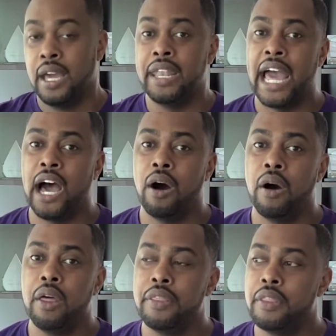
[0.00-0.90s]
Now,
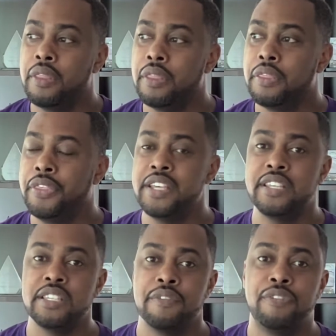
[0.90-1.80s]
this
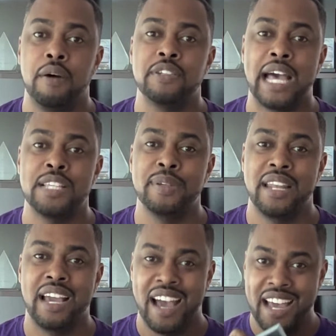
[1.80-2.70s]
isn't from
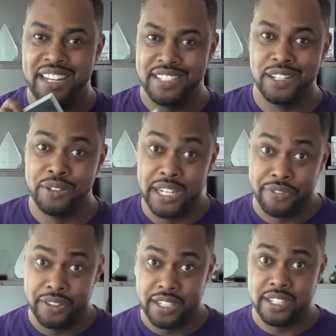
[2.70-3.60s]
Scotsman Guide does a little
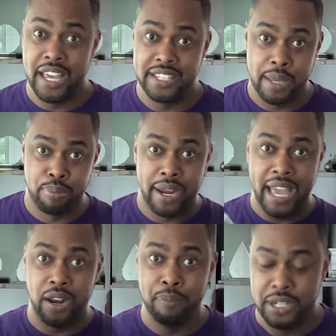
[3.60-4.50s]
different these days. They break
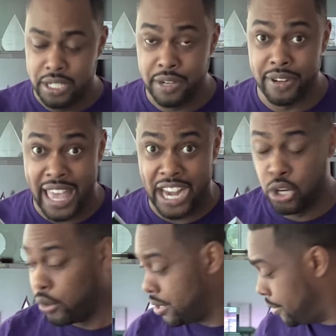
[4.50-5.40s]
out a bunch of different
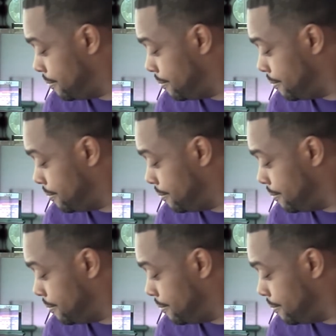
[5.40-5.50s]
categories.